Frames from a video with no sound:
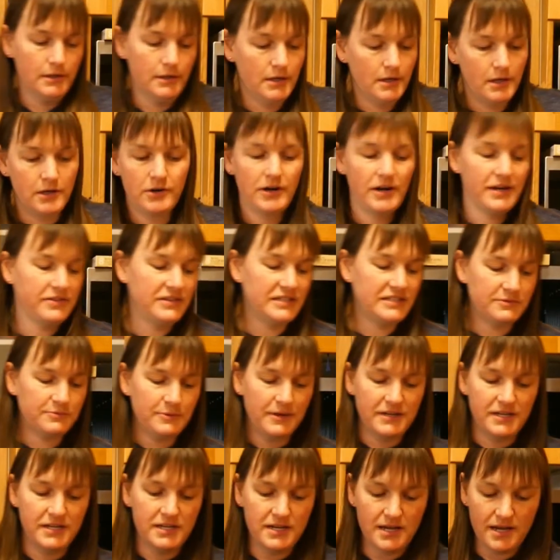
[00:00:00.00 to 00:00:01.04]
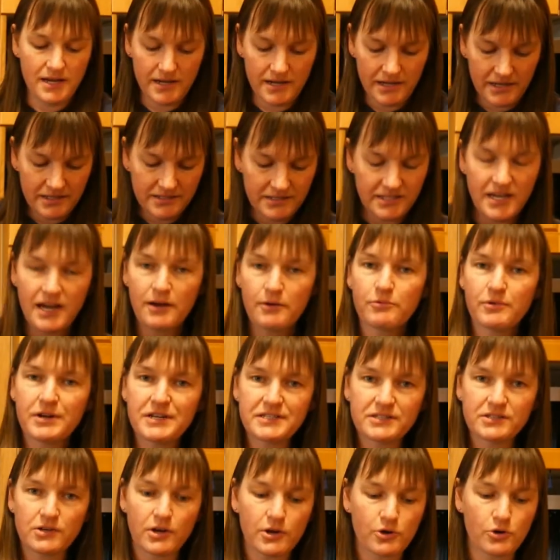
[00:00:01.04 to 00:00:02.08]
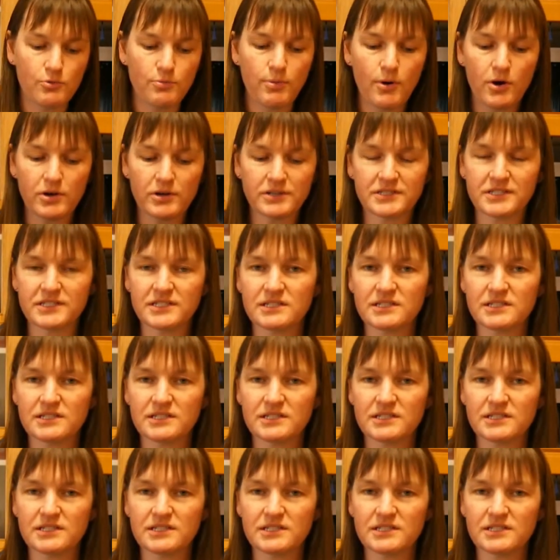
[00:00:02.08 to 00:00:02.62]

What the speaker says: Alright, this one here is our recycle box.